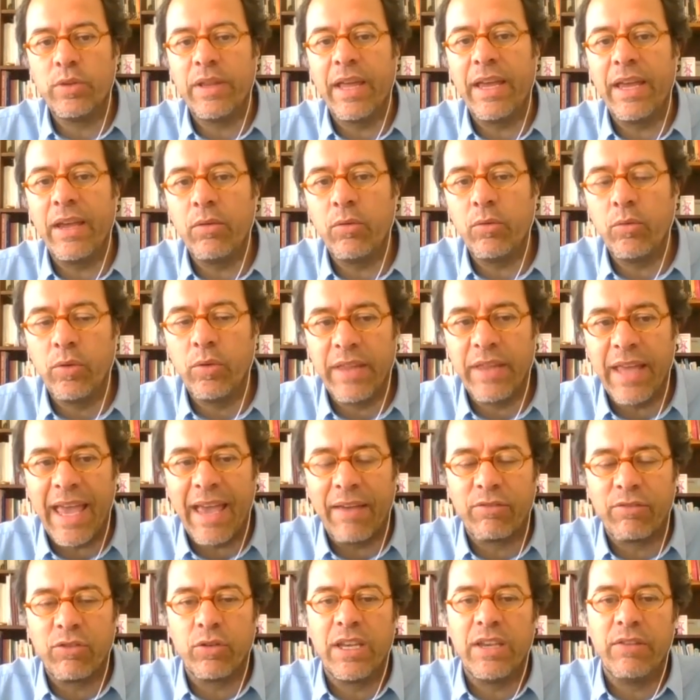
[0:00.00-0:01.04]
they would
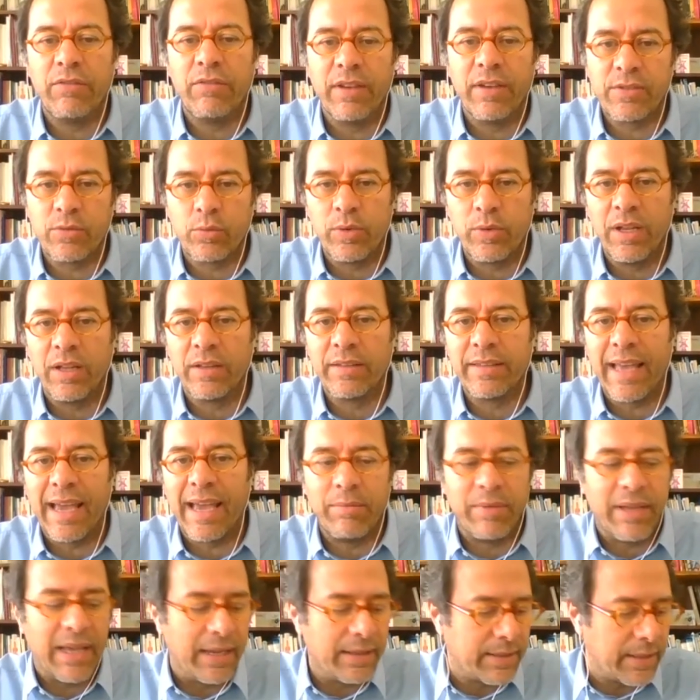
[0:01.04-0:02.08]
have to give us
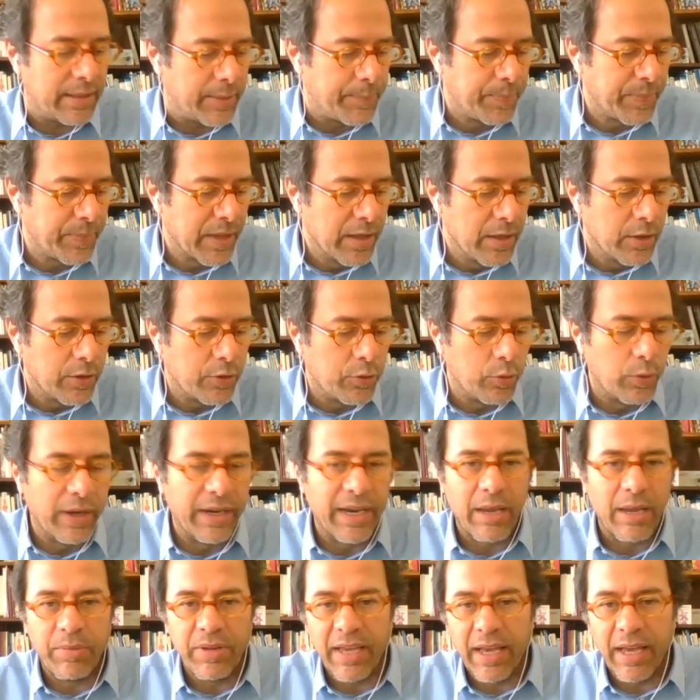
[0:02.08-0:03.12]
real-time data through an
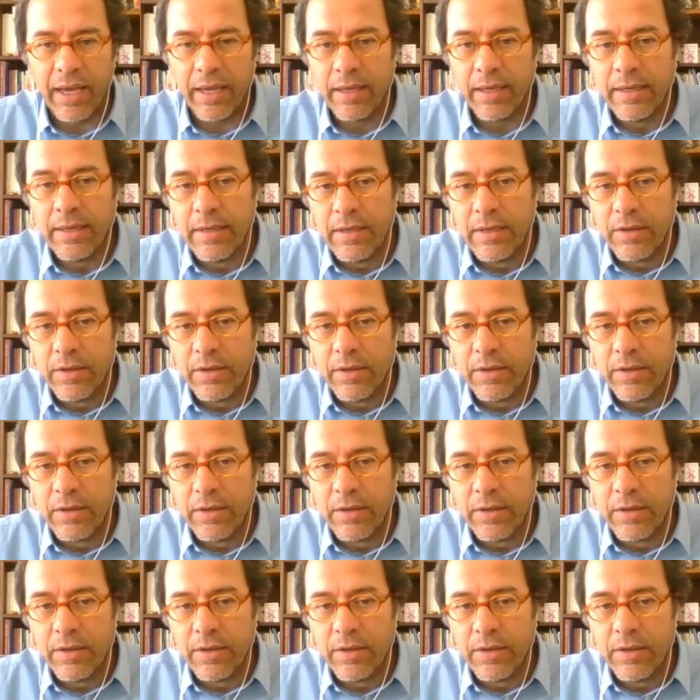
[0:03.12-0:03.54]
API.